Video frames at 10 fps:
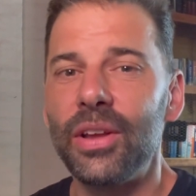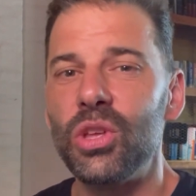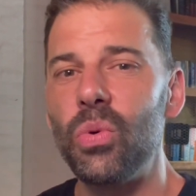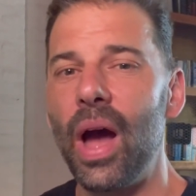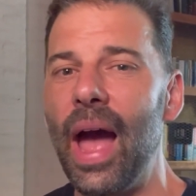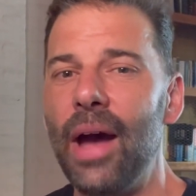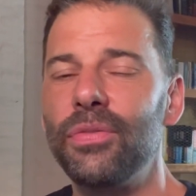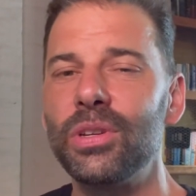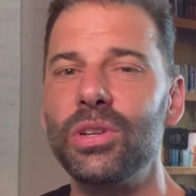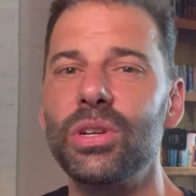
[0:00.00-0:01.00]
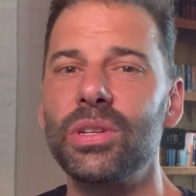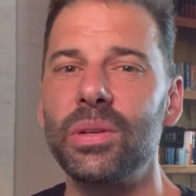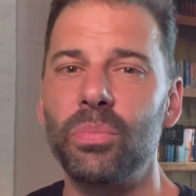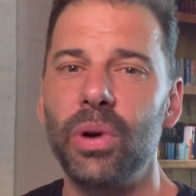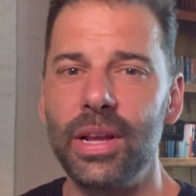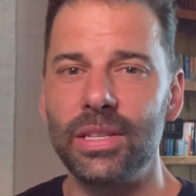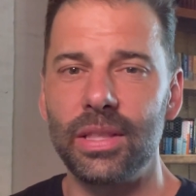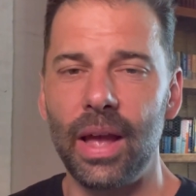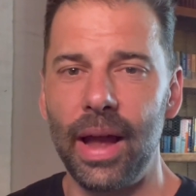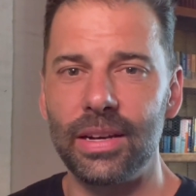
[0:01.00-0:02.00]
you have to just embrace
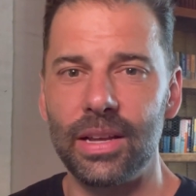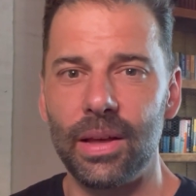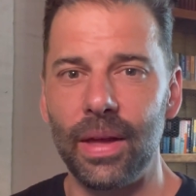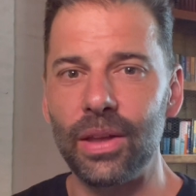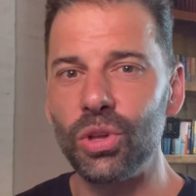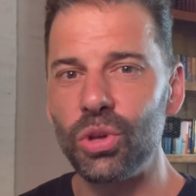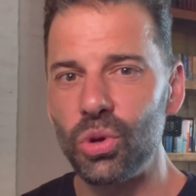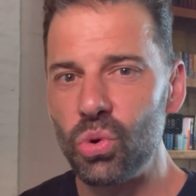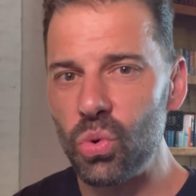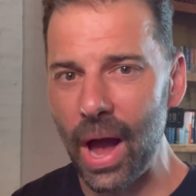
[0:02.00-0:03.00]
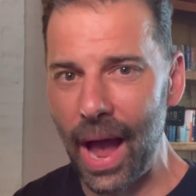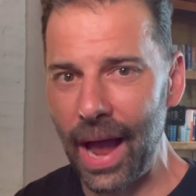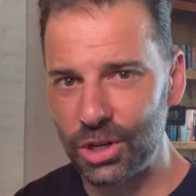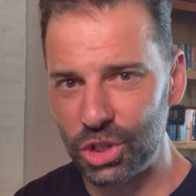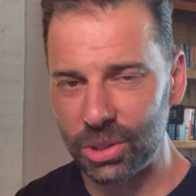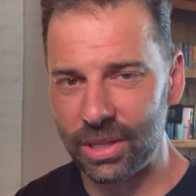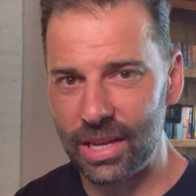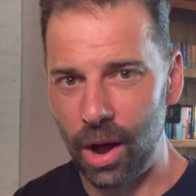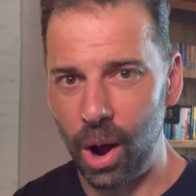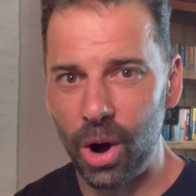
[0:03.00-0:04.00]
the idea that you
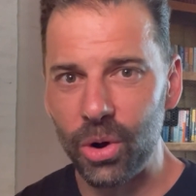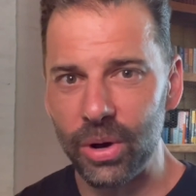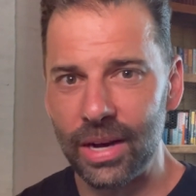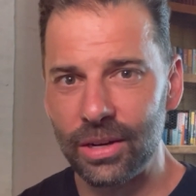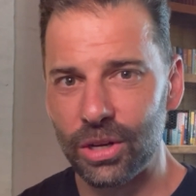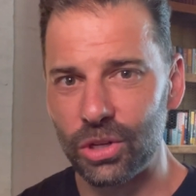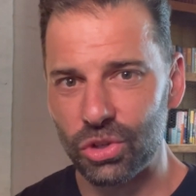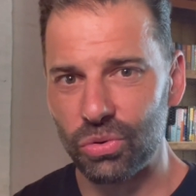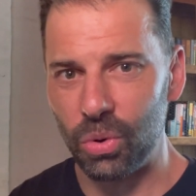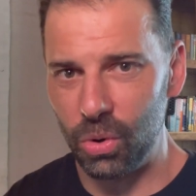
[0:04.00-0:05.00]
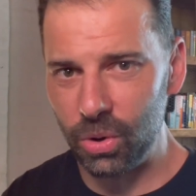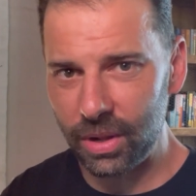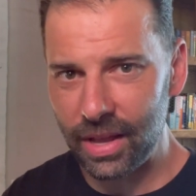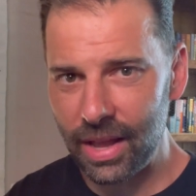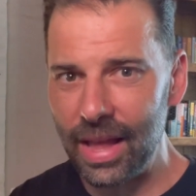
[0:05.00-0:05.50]
actually are in control,